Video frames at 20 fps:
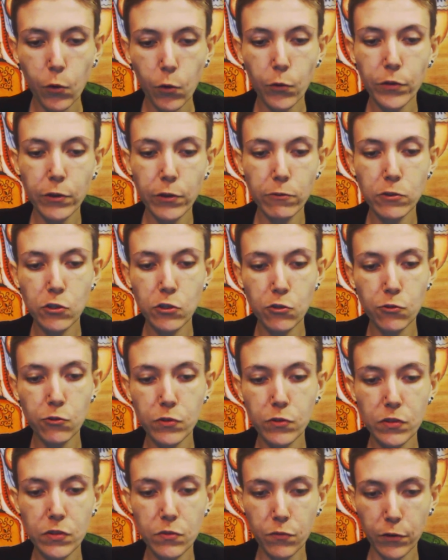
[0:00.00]
hold those
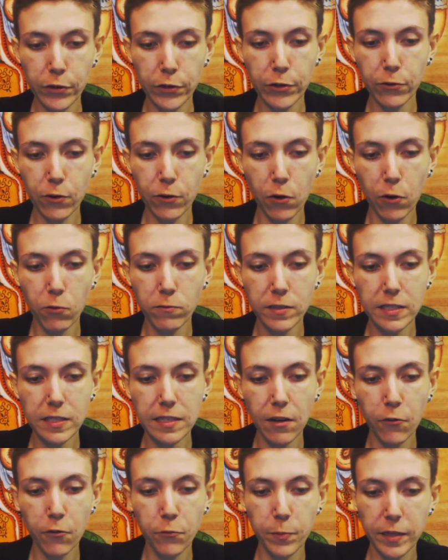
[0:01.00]
truths for your own
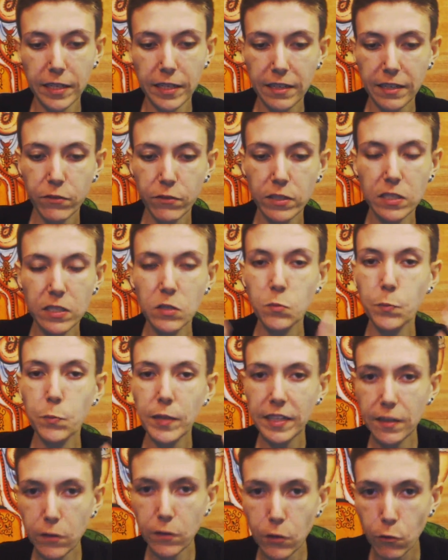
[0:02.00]
self, but even
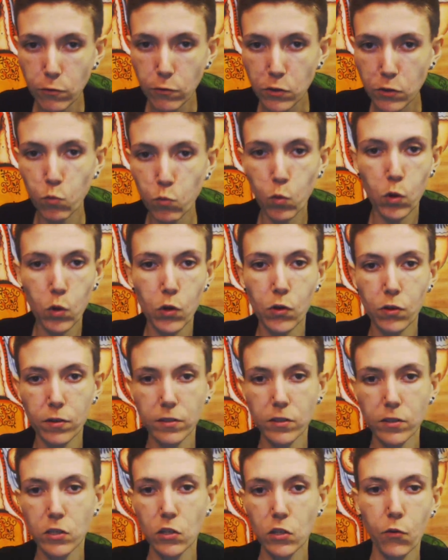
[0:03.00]
speak those
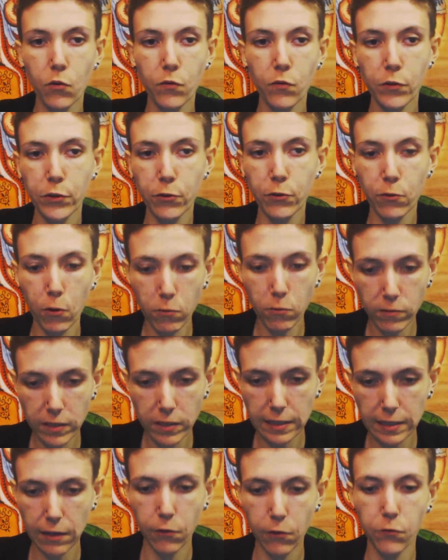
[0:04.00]
words over your
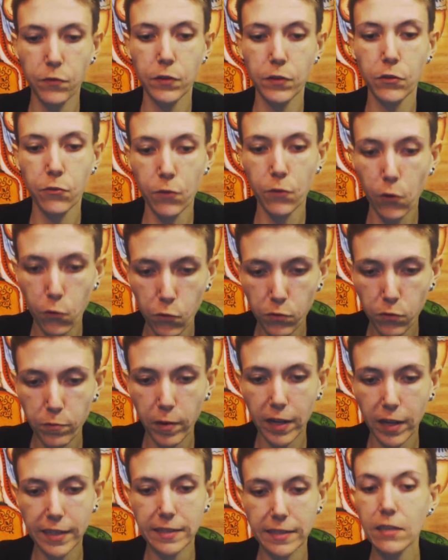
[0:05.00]
own self in your
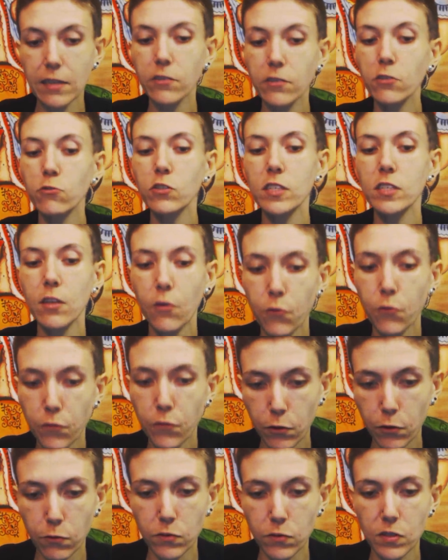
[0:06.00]
own mind. Tell
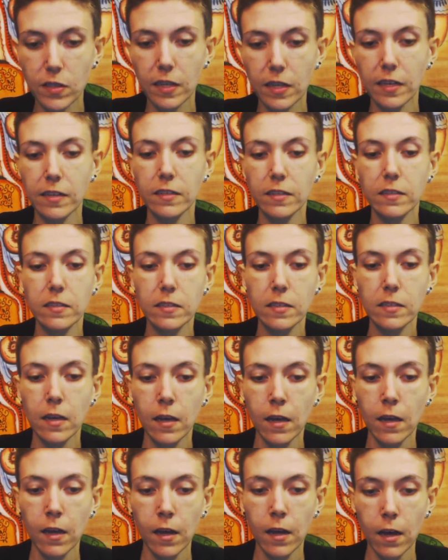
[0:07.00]
yourself those
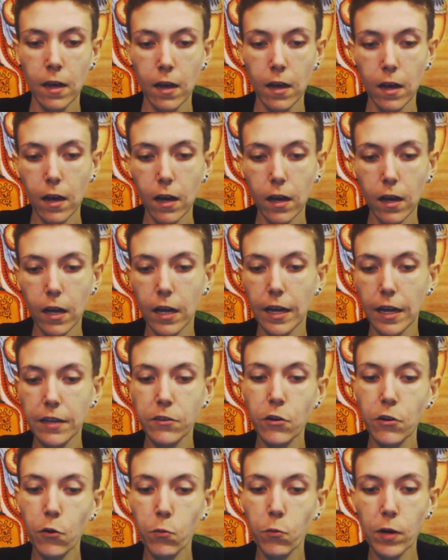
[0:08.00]
things.
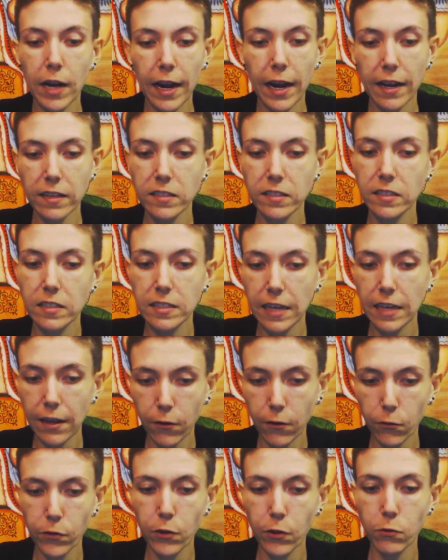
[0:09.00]
And no one has to
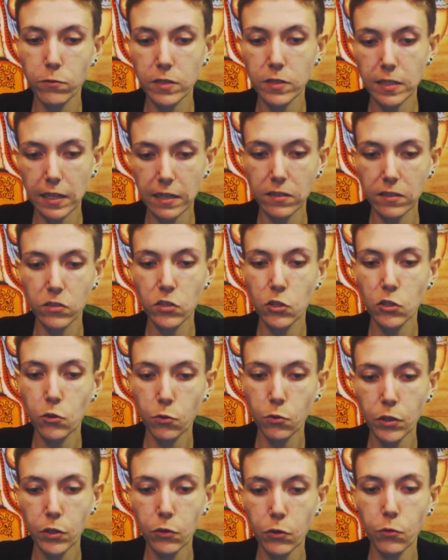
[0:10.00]
tell those things
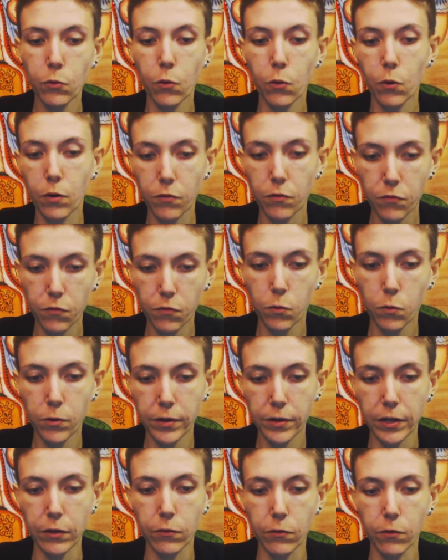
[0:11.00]
to you or
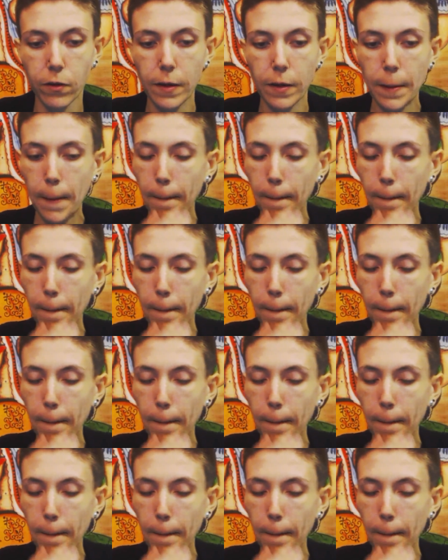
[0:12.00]
for you.